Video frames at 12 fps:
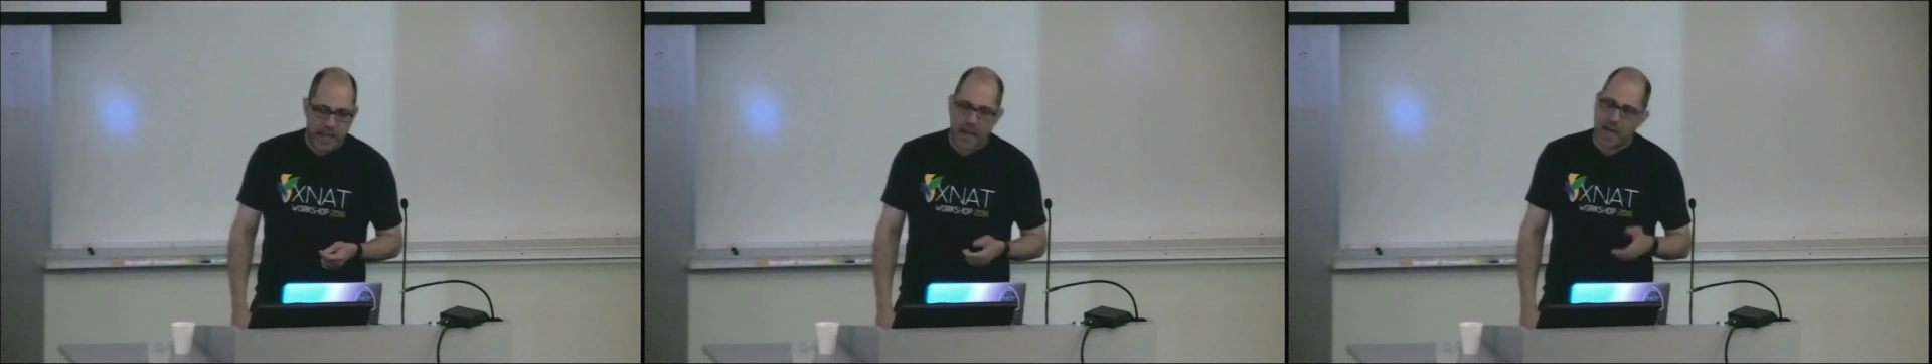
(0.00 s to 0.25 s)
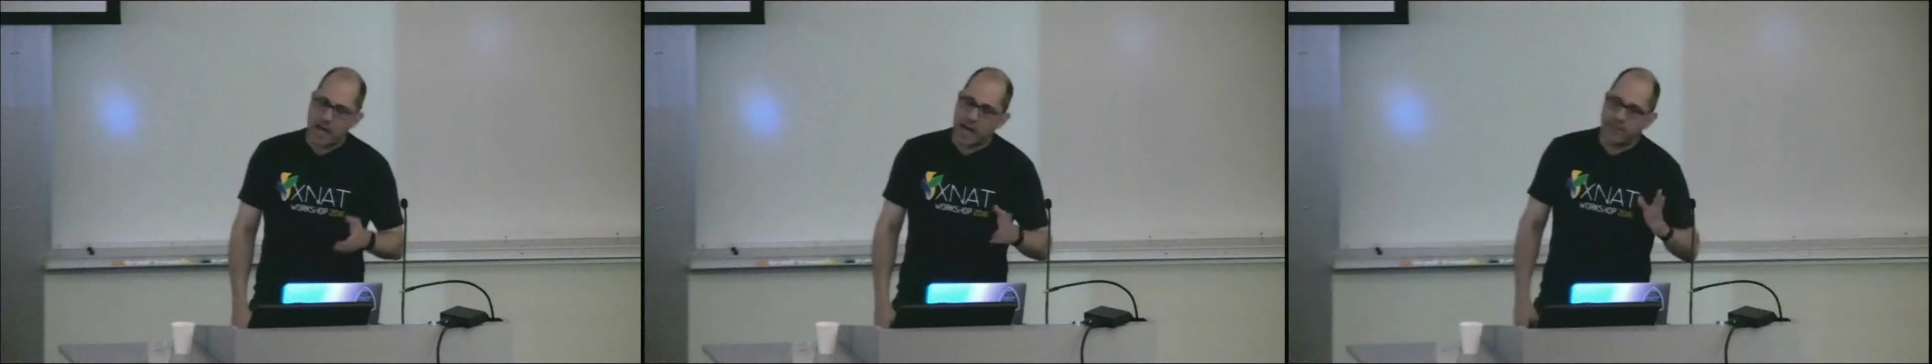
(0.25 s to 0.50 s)

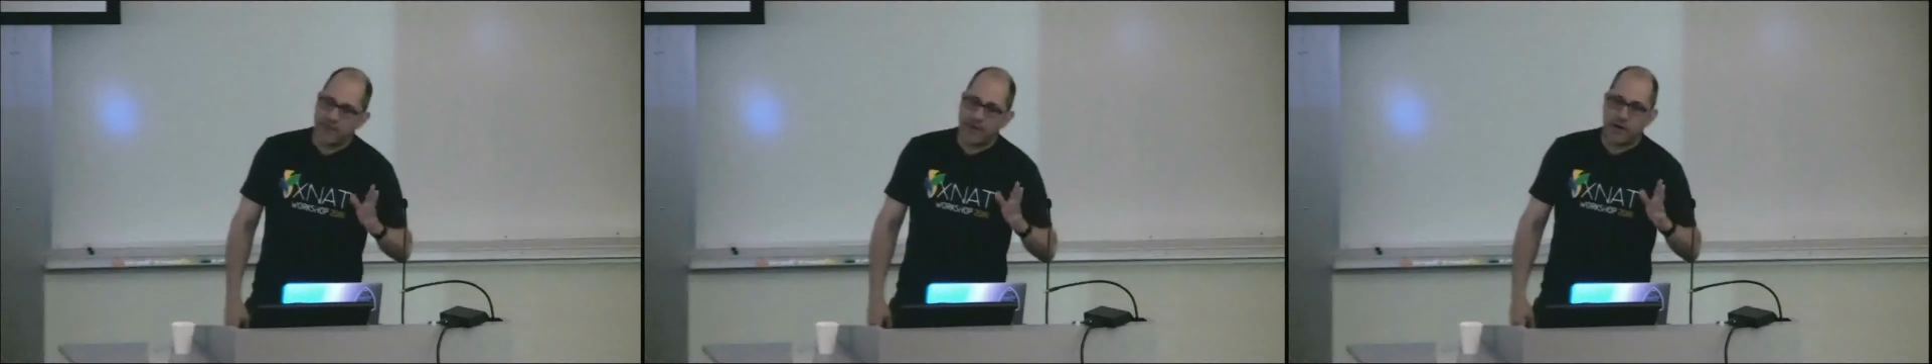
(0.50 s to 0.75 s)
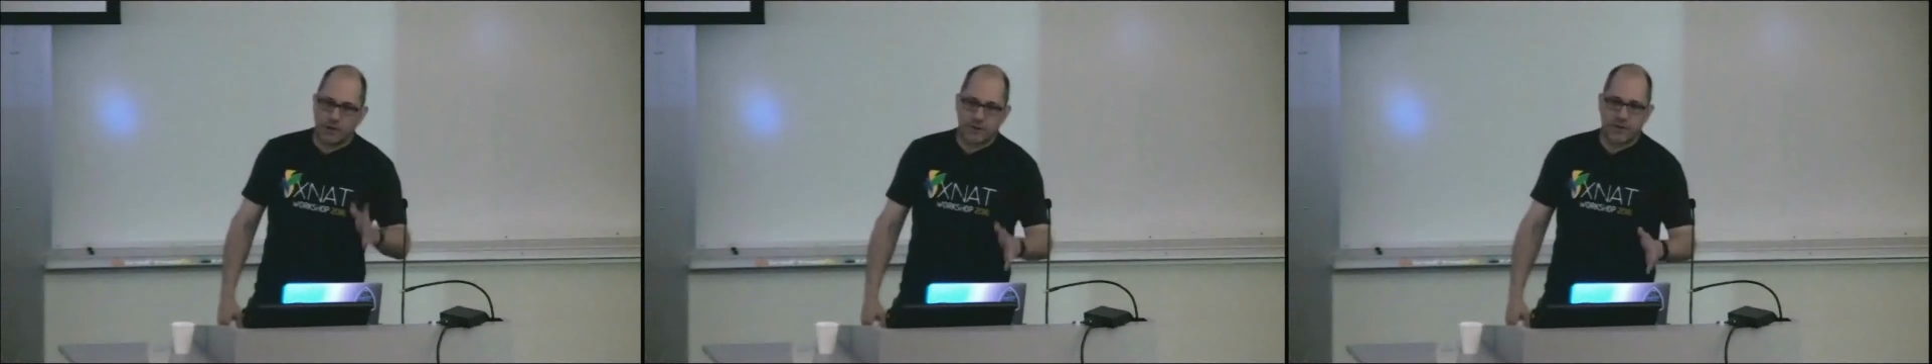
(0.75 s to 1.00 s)
think
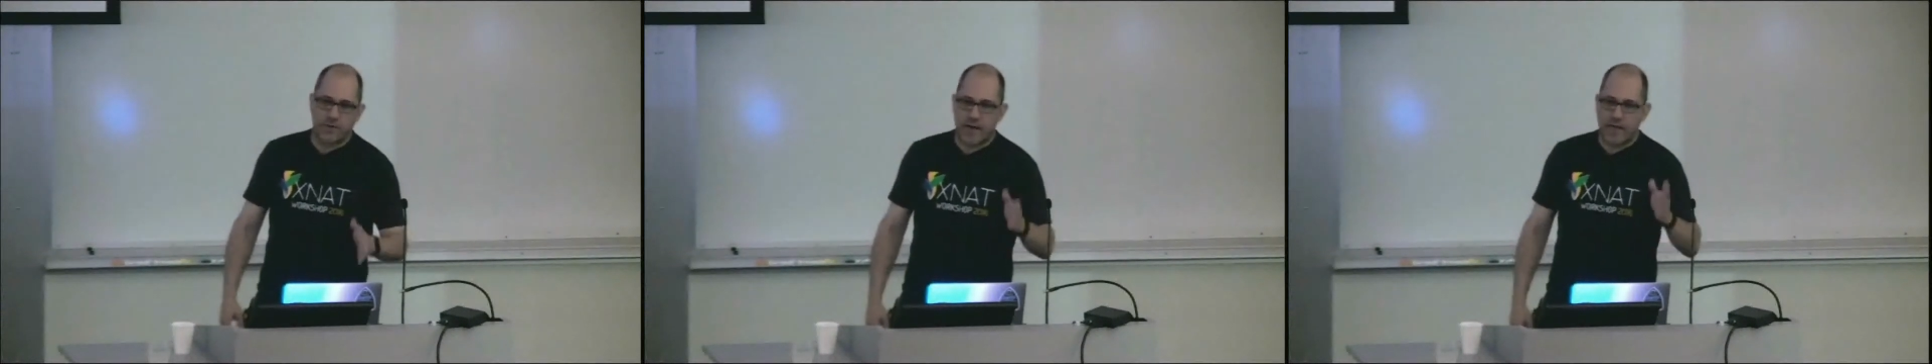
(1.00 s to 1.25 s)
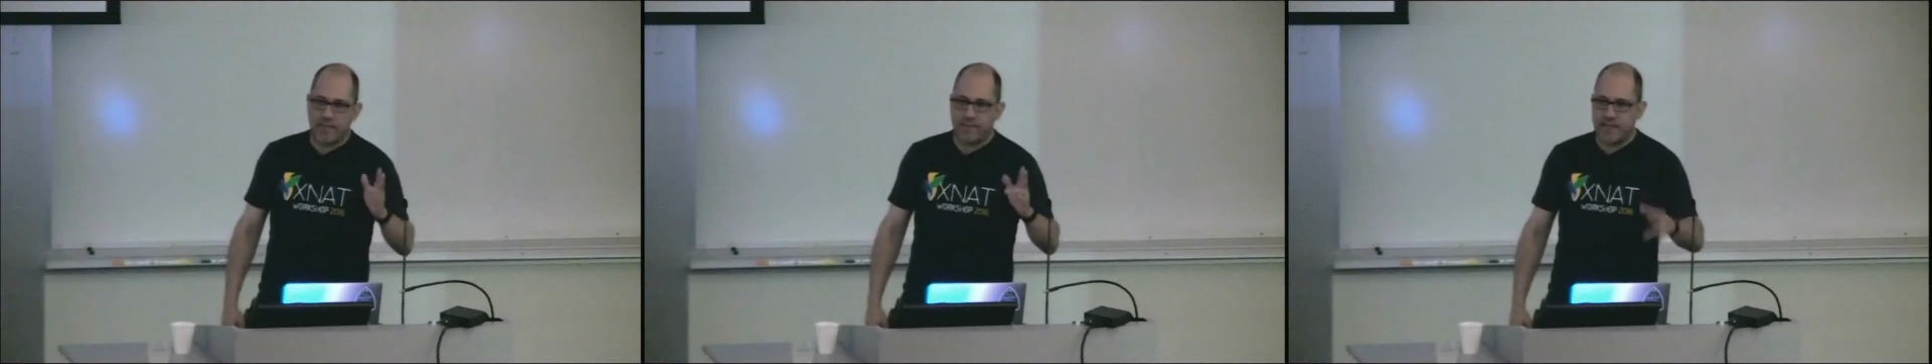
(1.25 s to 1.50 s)
also that
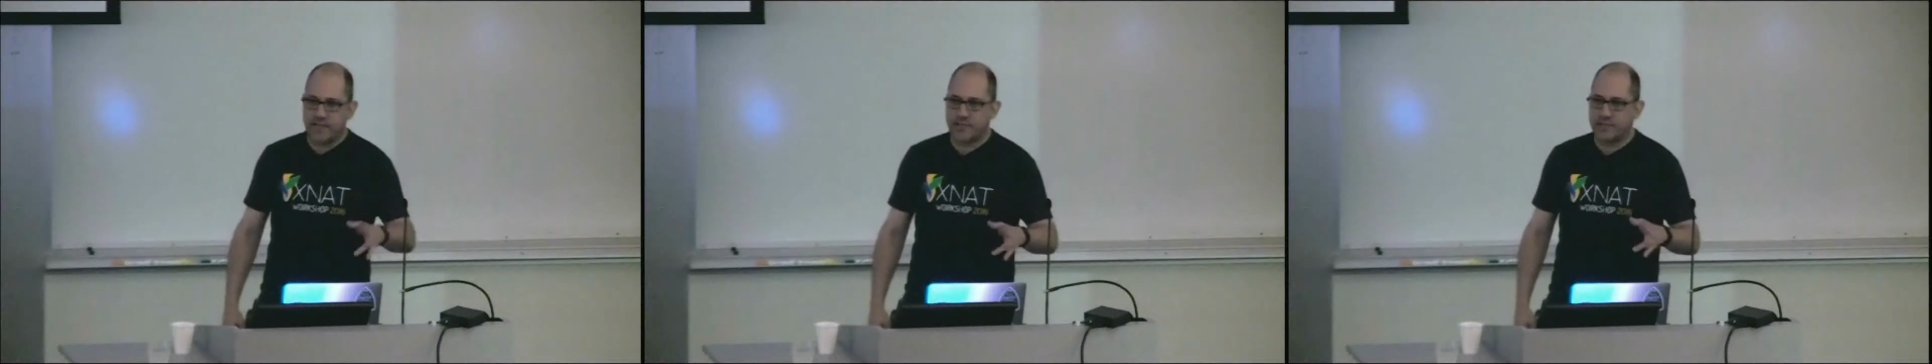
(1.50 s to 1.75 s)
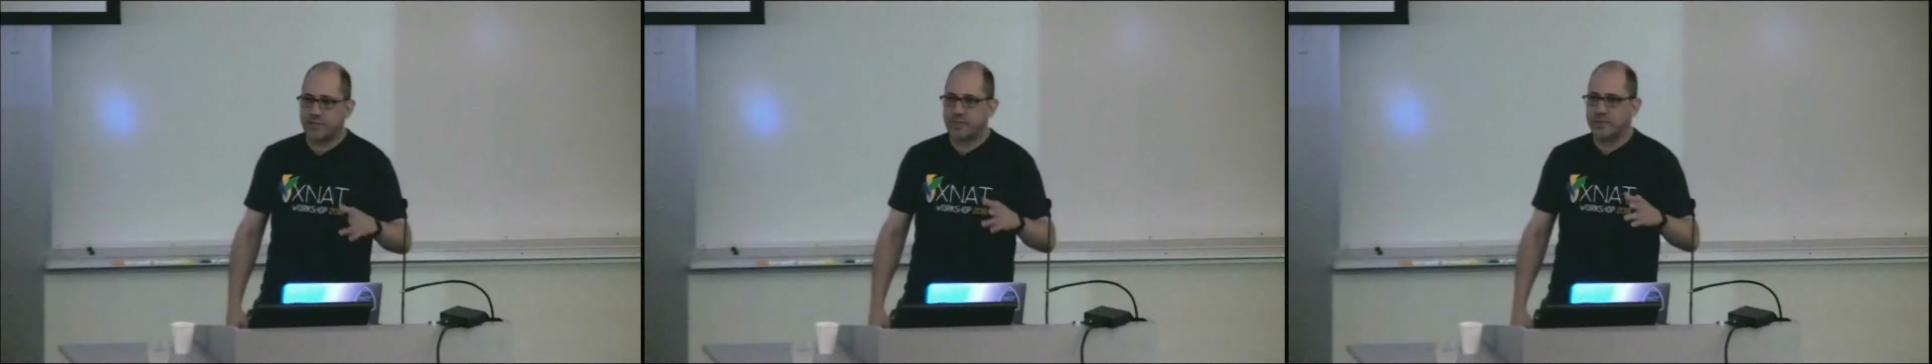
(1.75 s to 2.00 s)

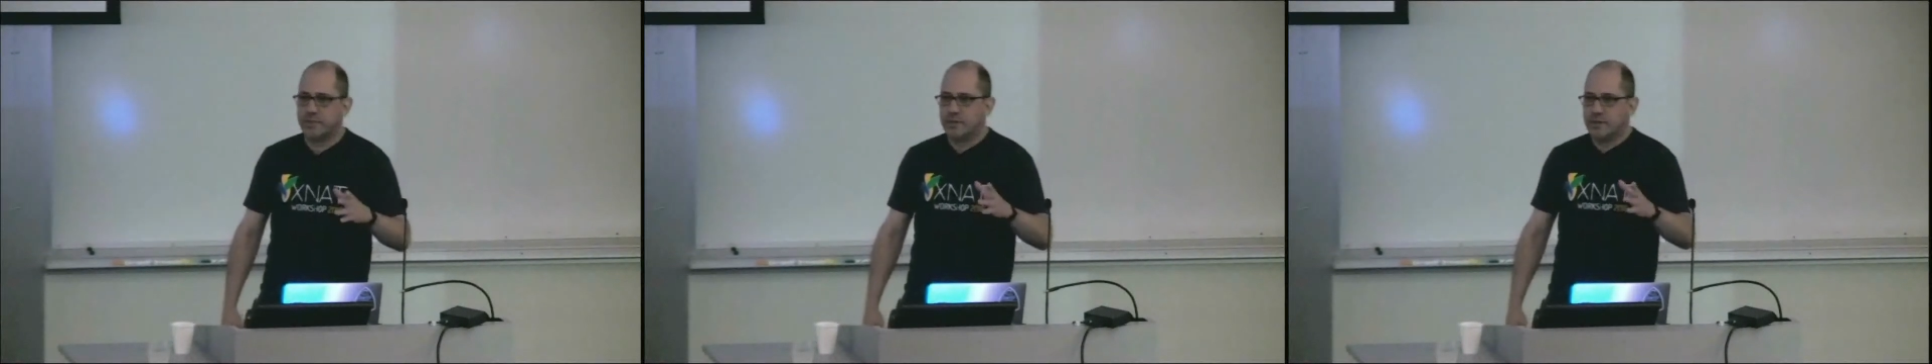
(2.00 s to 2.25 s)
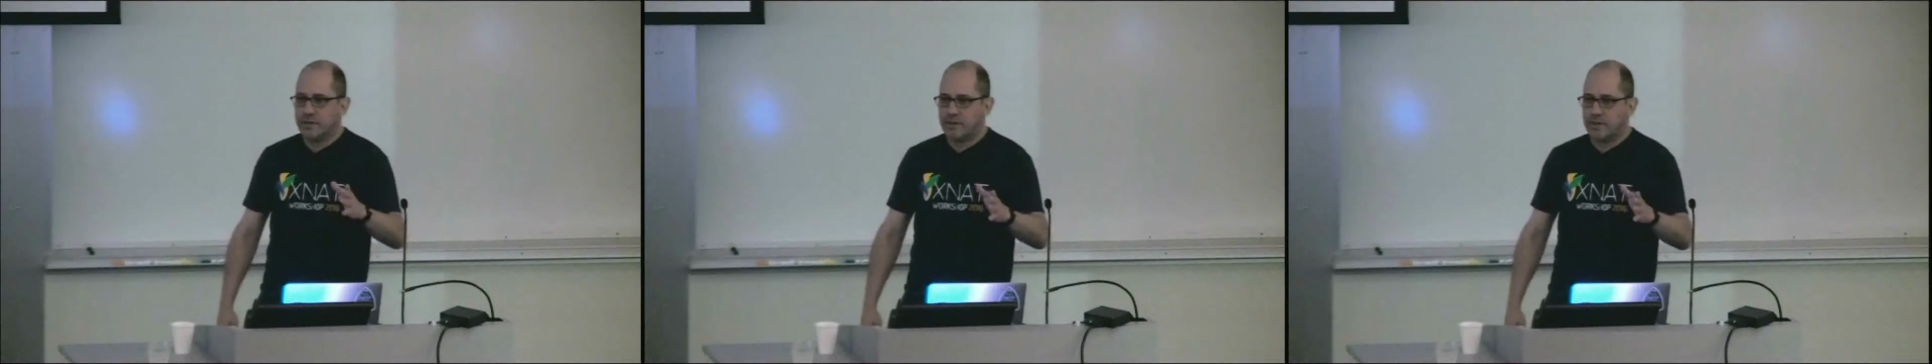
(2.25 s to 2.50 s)

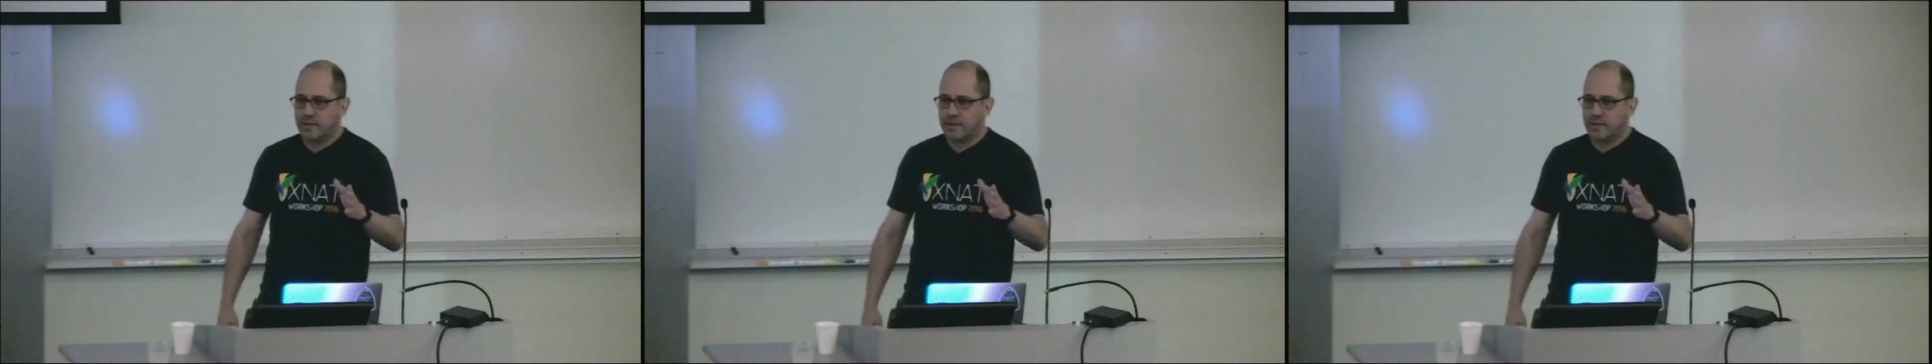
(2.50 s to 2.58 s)
the